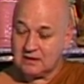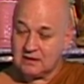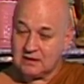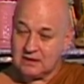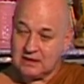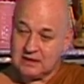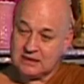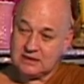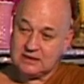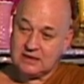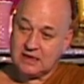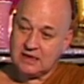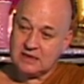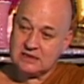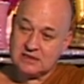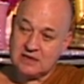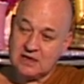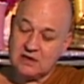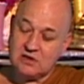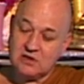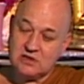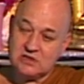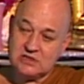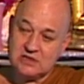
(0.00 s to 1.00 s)
It takes
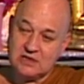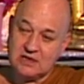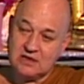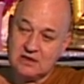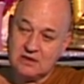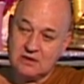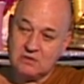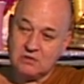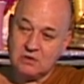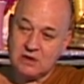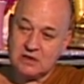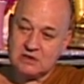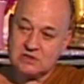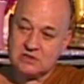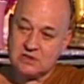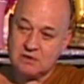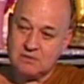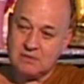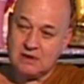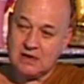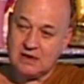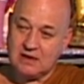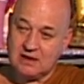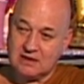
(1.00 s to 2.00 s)
energy to watch the
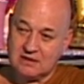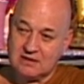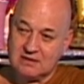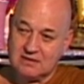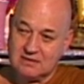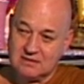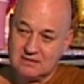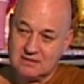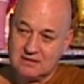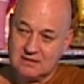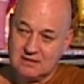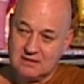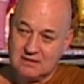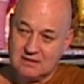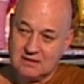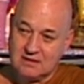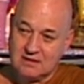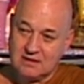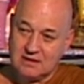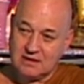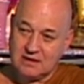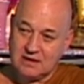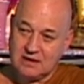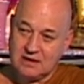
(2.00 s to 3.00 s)
mind.
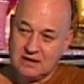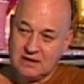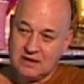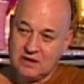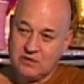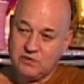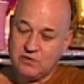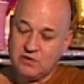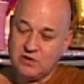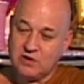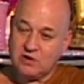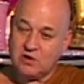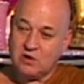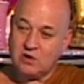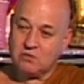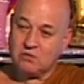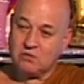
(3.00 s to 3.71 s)
If you don't